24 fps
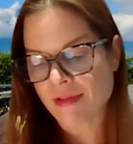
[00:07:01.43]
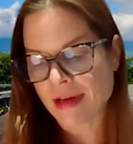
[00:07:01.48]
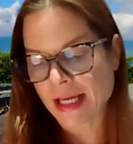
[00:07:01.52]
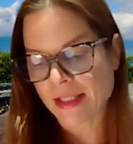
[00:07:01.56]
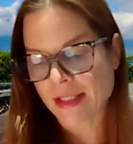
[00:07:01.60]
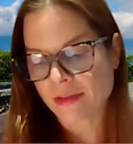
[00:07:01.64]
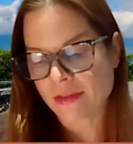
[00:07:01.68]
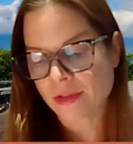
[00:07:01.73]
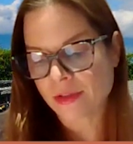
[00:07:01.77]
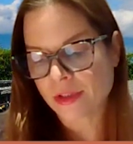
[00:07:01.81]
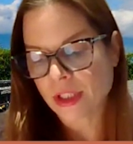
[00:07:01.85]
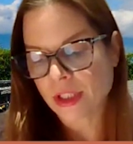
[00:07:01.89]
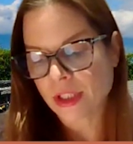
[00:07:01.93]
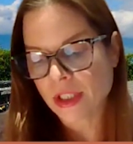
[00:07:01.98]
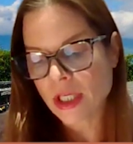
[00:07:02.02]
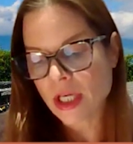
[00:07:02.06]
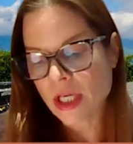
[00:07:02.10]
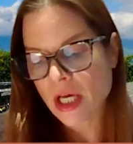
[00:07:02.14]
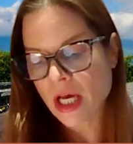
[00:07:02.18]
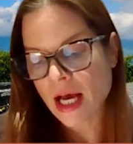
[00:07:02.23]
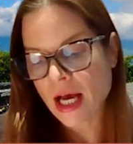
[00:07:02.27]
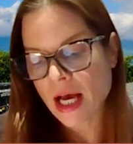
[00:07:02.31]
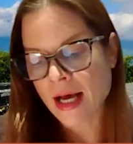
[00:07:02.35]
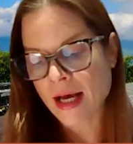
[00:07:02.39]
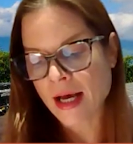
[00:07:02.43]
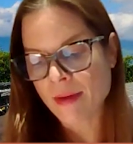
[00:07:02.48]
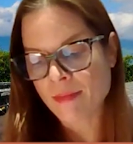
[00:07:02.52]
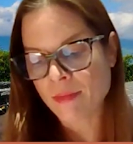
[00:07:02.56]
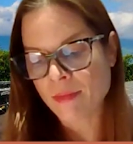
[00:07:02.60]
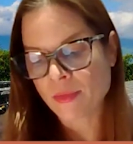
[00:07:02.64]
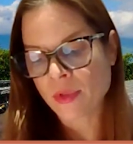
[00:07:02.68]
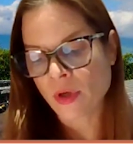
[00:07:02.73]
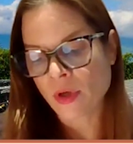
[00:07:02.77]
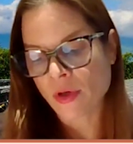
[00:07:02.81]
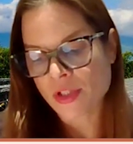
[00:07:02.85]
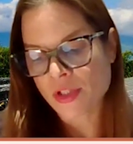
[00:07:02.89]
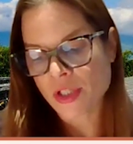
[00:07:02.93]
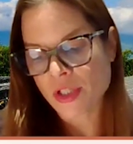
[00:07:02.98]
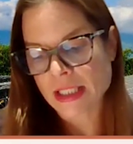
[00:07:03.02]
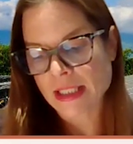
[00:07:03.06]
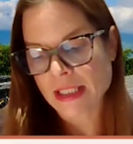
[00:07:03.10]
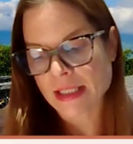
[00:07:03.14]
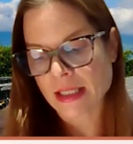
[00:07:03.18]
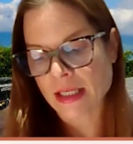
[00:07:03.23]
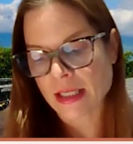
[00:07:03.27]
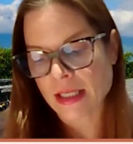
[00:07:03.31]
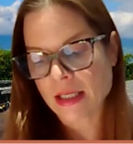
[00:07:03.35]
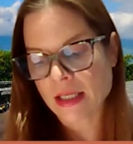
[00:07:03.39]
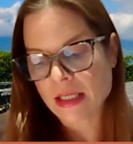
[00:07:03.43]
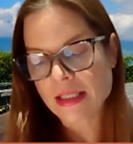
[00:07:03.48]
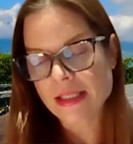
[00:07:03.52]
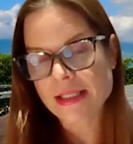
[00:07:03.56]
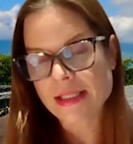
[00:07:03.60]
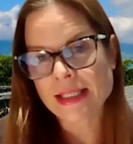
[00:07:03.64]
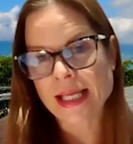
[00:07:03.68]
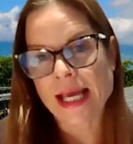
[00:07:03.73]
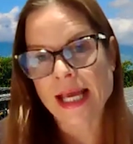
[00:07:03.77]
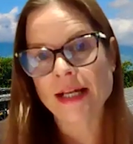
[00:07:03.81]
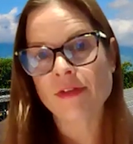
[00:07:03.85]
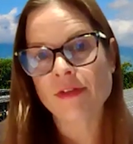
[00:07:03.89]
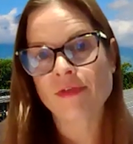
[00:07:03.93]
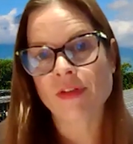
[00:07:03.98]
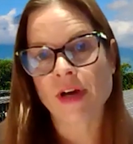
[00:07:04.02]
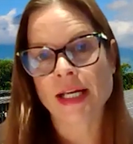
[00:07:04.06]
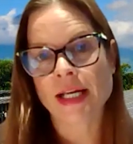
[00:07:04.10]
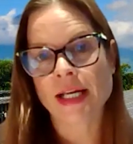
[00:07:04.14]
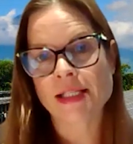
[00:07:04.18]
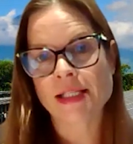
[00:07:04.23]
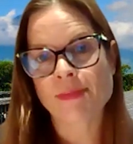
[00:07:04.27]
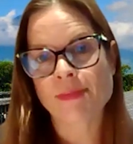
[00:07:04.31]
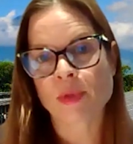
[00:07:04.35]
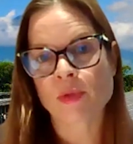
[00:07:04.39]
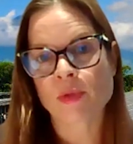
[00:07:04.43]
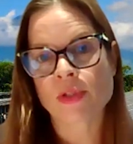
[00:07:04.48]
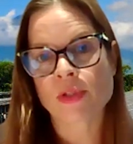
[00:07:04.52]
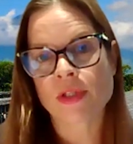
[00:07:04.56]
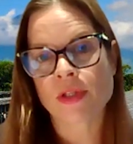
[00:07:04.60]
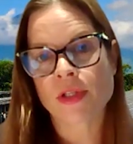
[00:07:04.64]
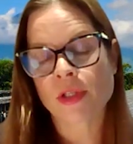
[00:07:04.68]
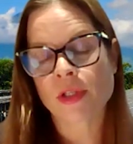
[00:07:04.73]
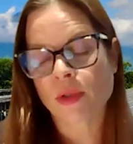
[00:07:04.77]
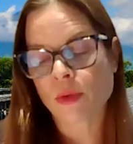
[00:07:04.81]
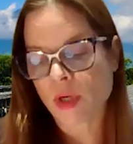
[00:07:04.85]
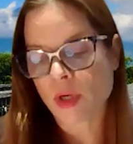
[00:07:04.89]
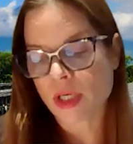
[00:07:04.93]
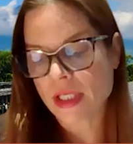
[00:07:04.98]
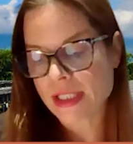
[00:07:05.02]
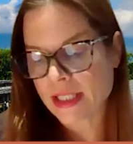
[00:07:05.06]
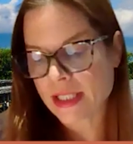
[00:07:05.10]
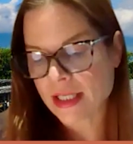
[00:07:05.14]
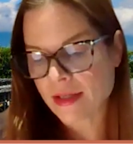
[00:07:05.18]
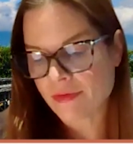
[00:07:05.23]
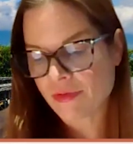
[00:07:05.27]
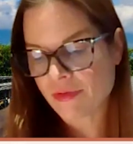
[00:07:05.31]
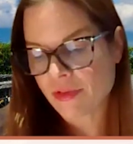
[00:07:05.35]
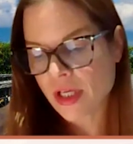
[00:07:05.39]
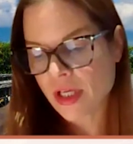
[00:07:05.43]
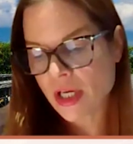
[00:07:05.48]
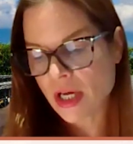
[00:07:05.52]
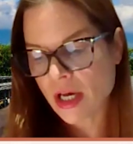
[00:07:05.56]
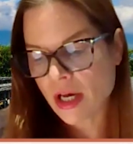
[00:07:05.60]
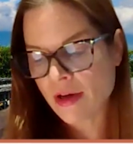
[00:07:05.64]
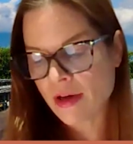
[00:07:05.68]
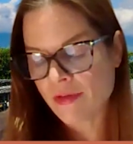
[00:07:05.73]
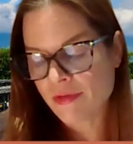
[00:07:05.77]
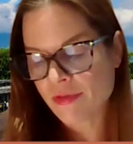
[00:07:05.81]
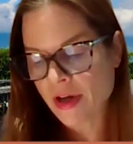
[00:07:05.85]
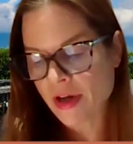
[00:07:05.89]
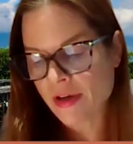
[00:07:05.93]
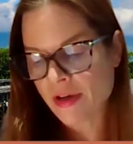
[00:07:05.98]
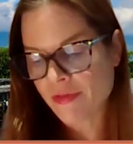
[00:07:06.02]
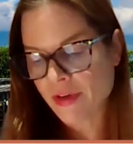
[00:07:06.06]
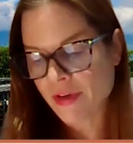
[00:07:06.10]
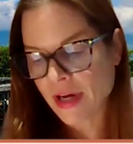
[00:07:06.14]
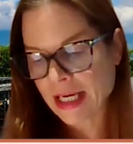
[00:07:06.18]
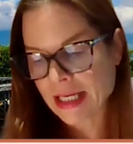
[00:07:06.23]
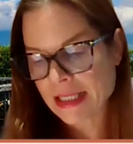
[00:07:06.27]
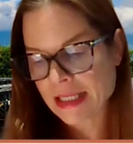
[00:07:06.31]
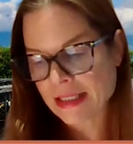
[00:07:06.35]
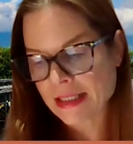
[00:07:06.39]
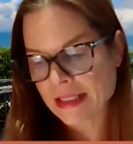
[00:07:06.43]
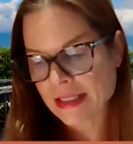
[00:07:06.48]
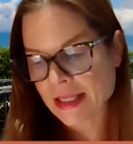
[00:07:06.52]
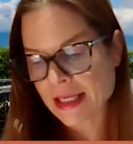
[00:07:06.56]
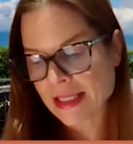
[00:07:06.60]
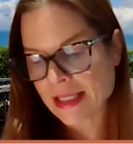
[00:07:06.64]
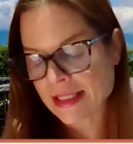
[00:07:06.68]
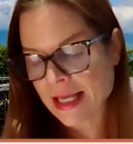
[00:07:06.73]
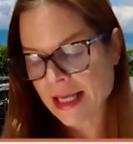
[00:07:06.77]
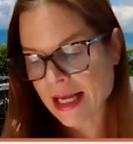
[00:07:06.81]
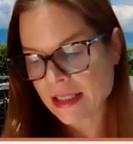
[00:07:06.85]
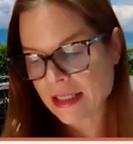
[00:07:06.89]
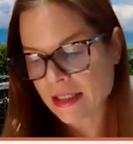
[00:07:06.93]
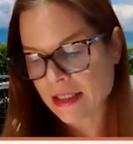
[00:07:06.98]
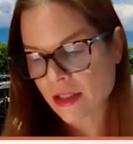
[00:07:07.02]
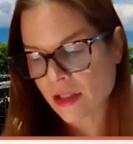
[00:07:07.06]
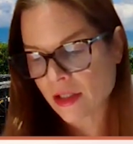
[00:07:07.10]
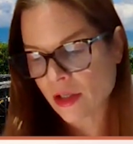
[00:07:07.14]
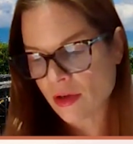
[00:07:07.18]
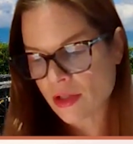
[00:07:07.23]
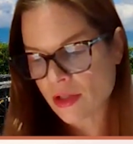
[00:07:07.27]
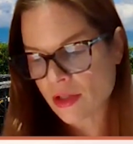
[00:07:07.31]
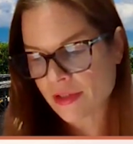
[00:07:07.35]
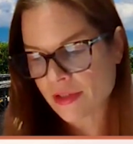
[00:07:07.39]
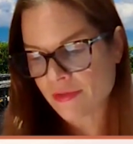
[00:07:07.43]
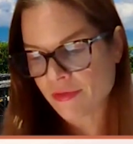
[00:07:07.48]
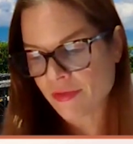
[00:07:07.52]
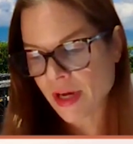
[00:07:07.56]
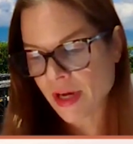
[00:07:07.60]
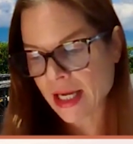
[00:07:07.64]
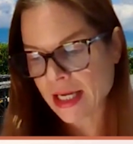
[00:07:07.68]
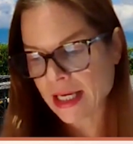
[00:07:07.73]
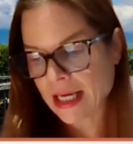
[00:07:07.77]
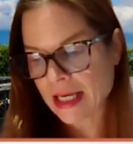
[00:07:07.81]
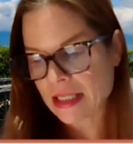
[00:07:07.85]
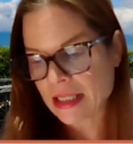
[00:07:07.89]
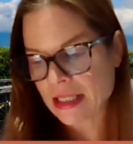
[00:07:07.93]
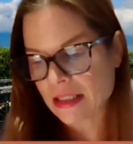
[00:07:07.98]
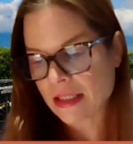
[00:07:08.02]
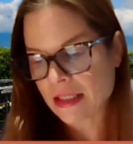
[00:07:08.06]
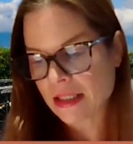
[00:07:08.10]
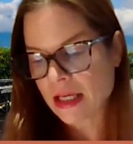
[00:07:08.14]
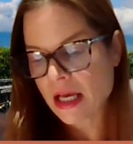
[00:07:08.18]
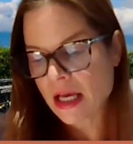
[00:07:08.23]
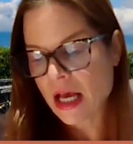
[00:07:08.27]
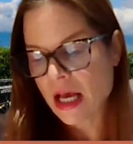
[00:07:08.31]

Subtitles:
around not just the scale of finance, but also the quality of finance, as I said, and the cost of finance.